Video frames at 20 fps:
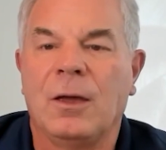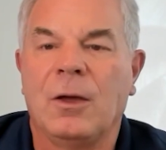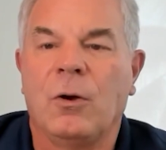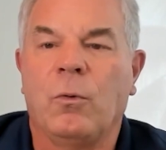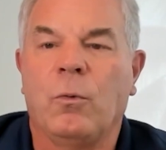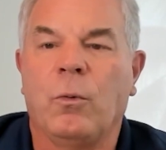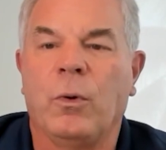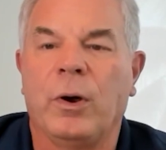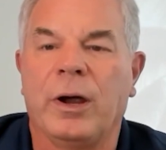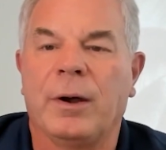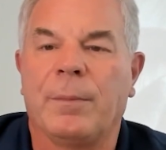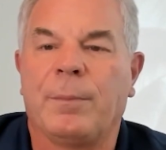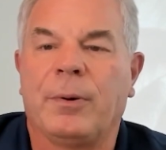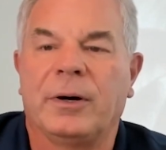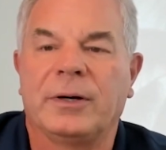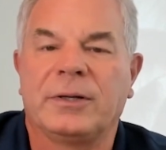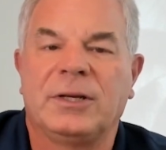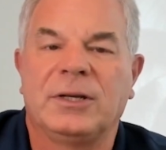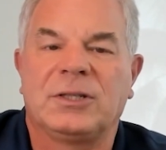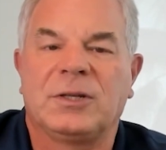where
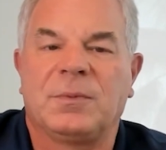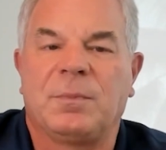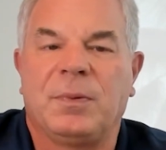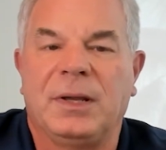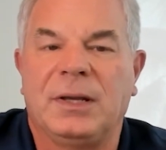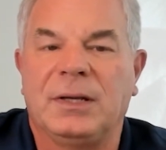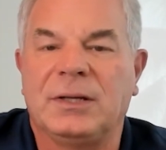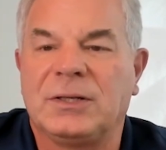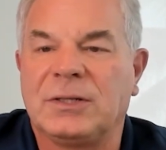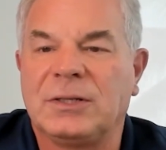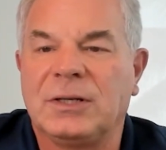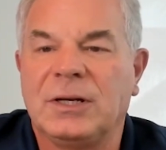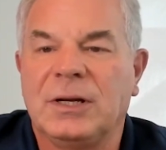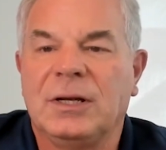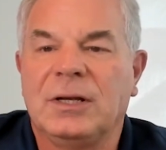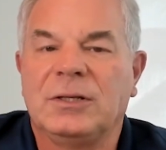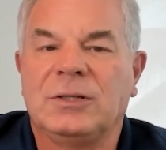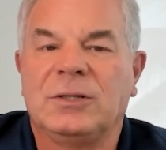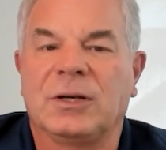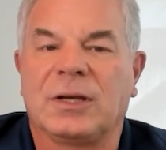participants
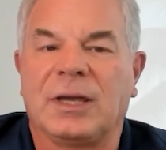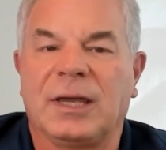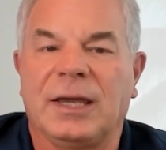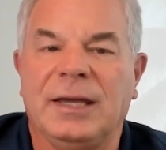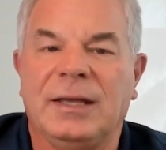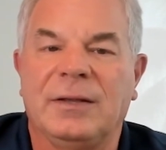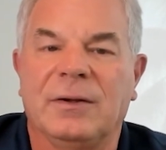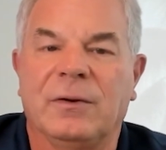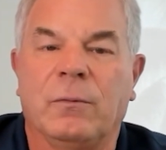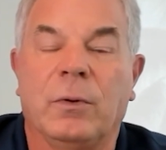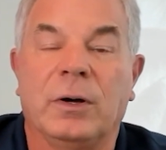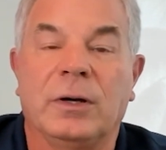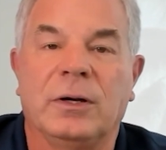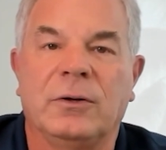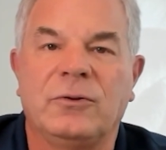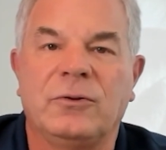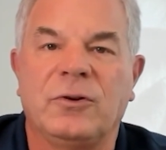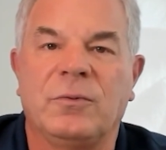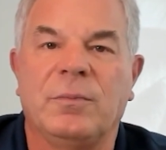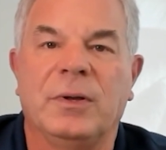took either
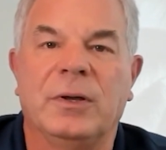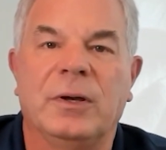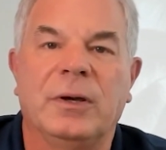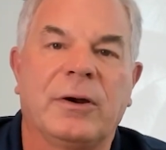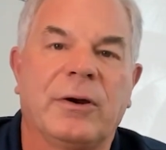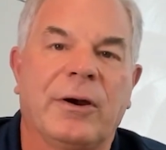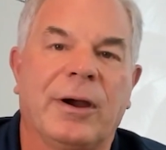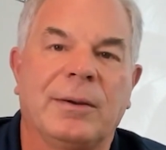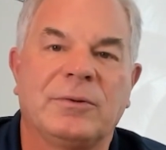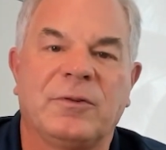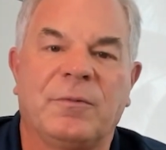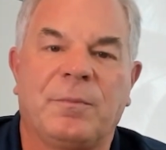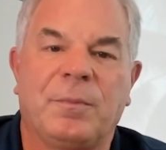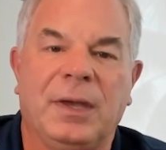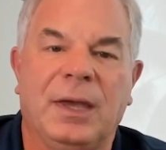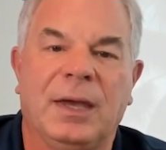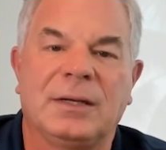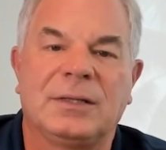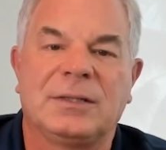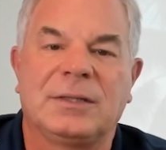100 milligrams of
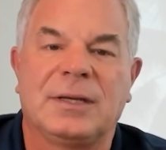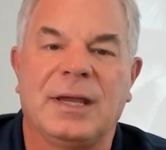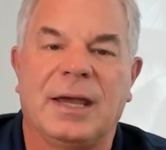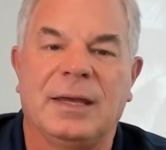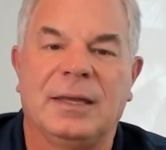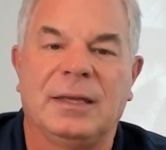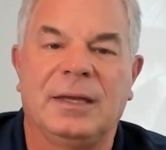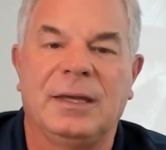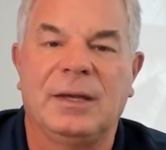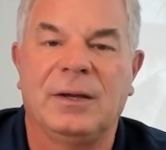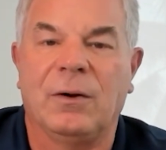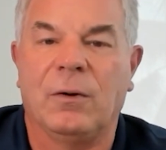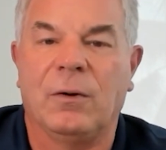PS daily